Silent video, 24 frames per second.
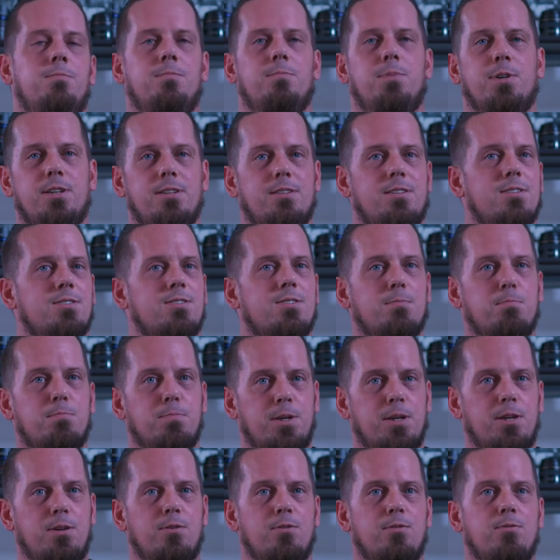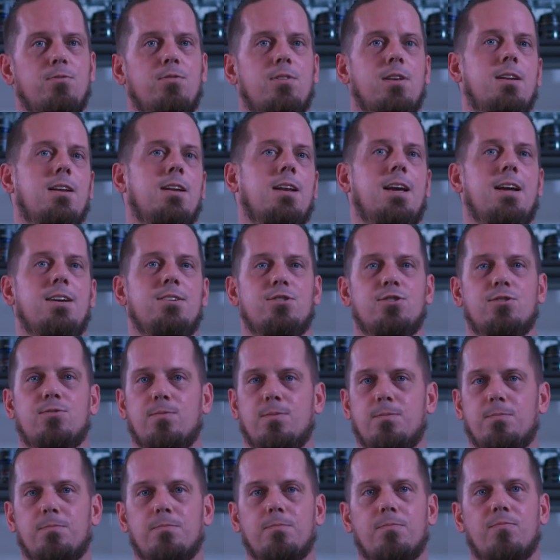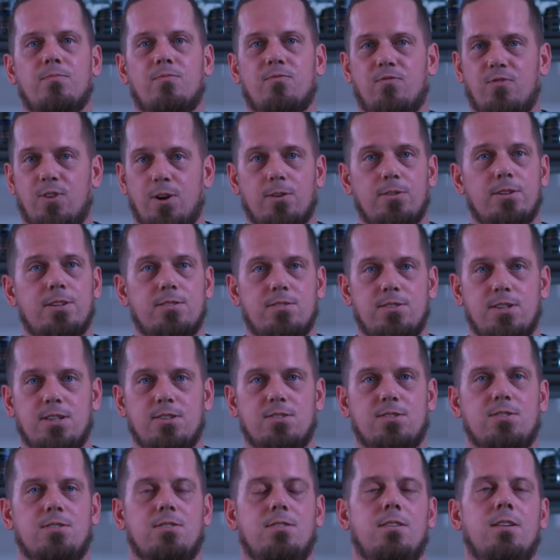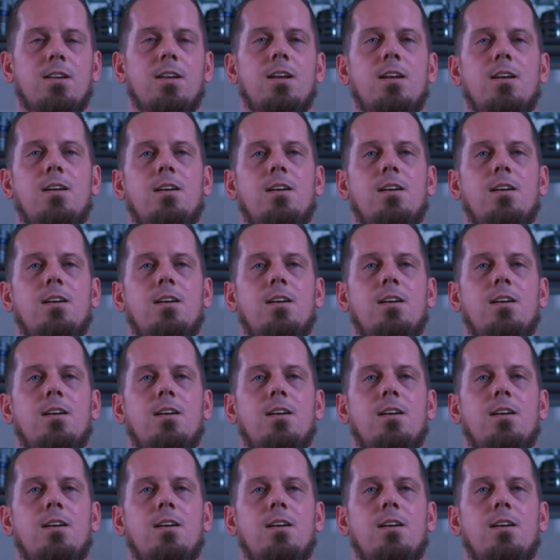but it does appear that it has fairly decent